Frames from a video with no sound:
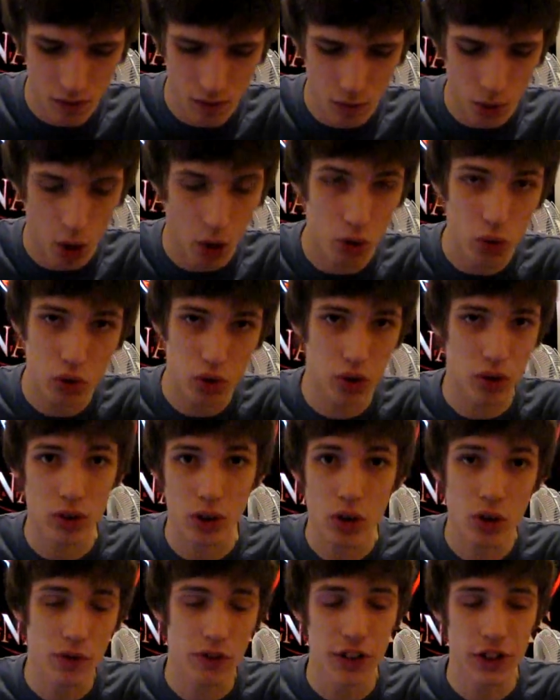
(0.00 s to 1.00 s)
well,
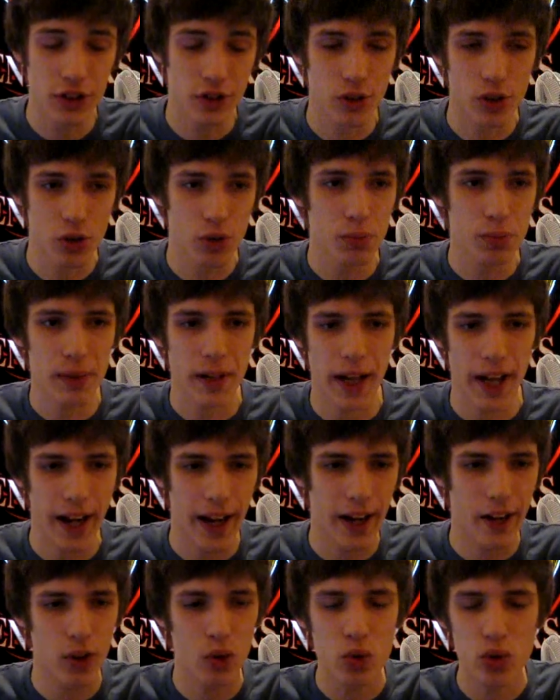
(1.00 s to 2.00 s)
Luffy's group,
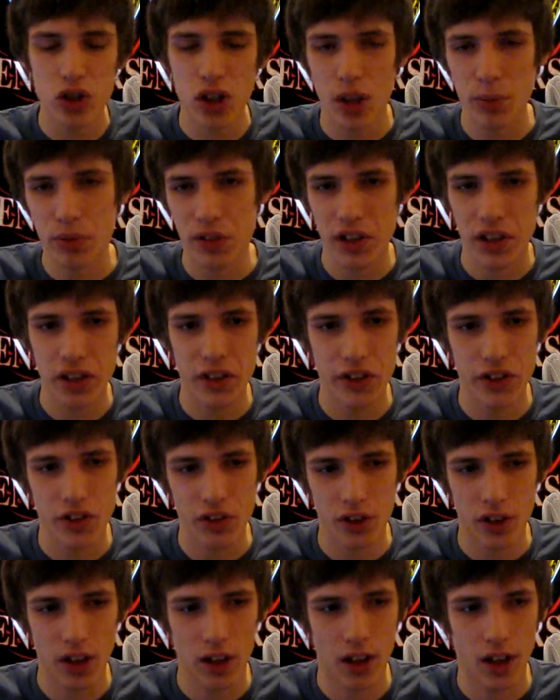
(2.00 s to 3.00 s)
and Usopp
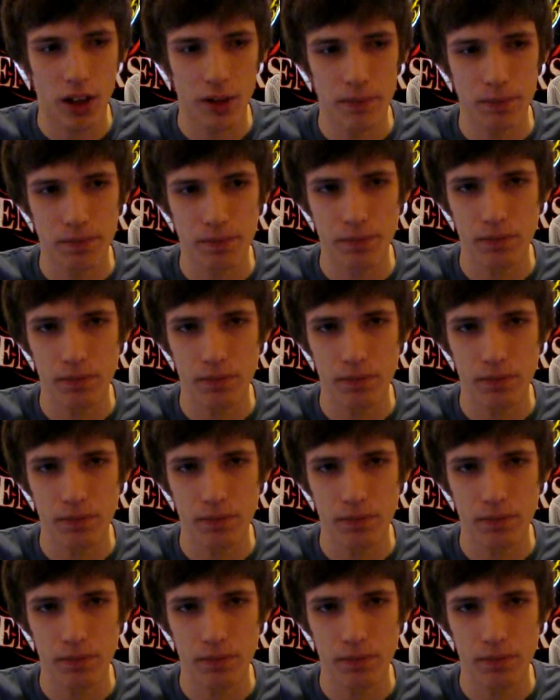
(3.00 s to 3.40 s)
sees a